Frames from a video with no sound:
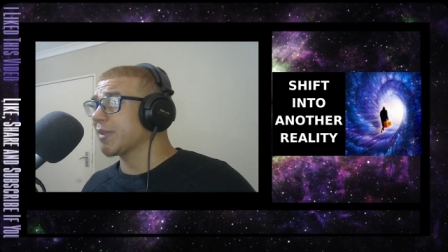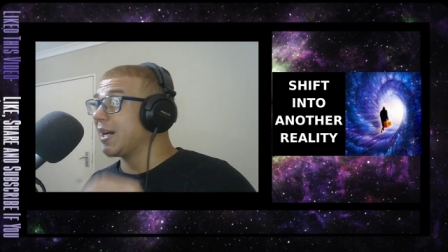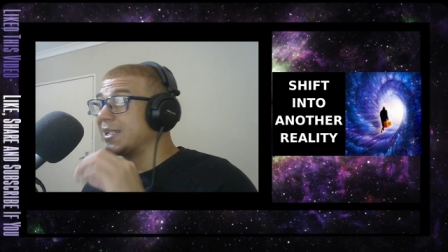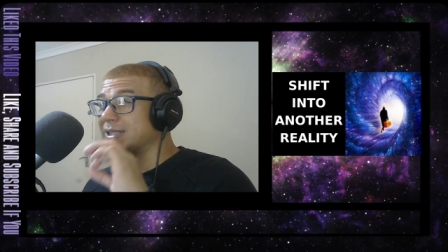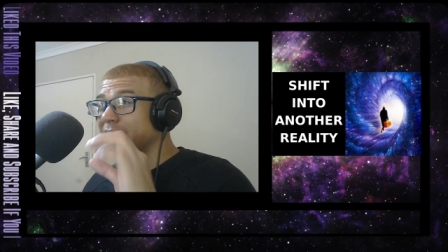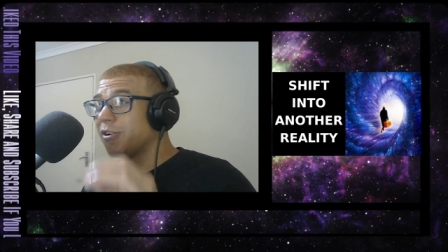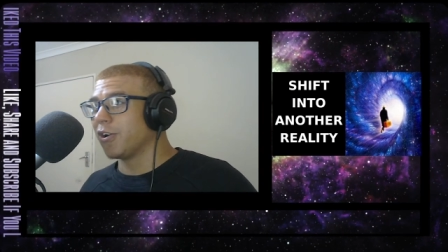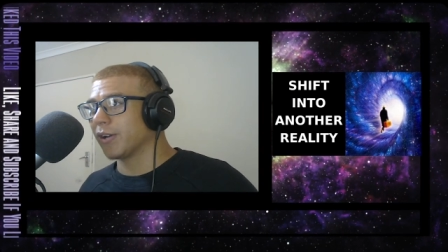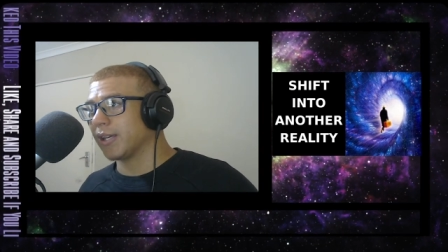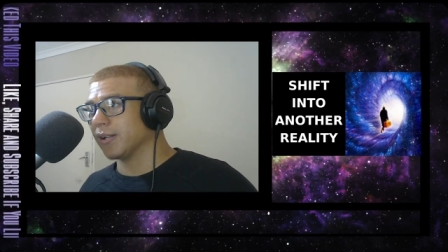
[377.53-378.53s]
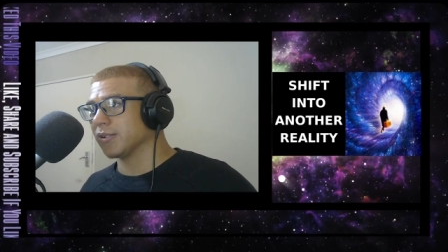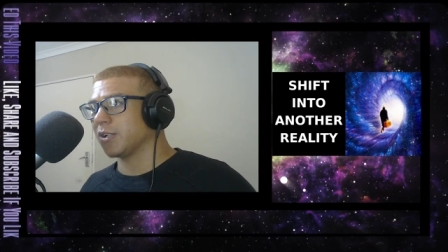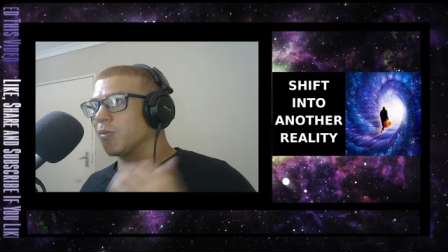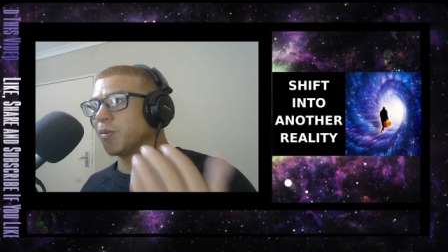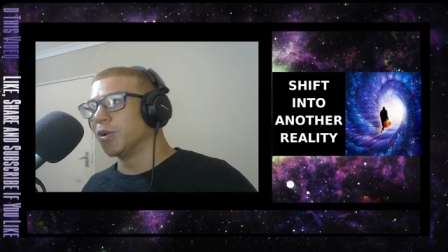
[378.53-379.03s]
I had zero kills
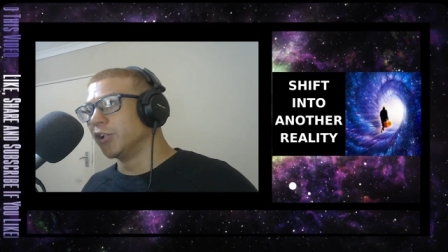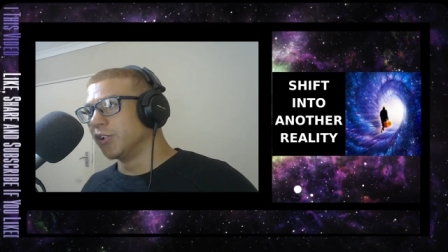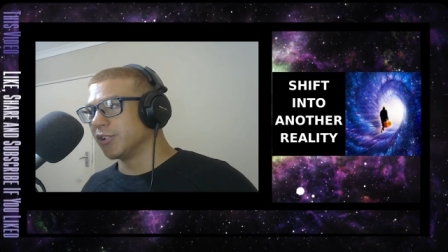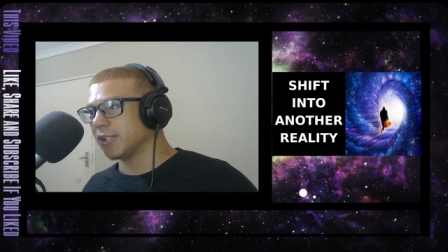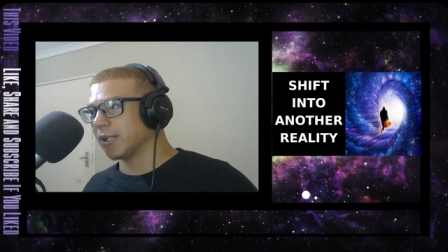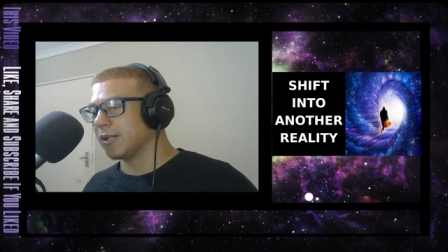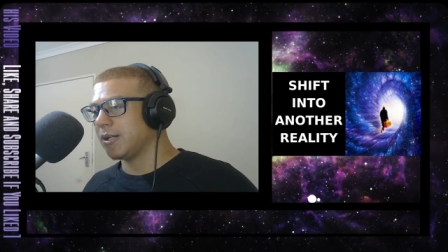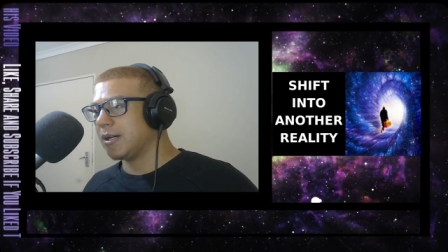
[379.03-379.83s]
and we were losing.